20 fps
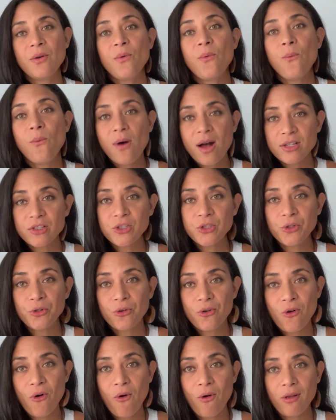What's your
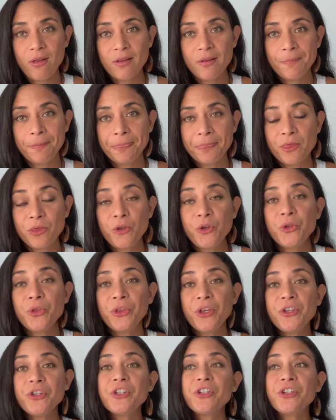goal? do you think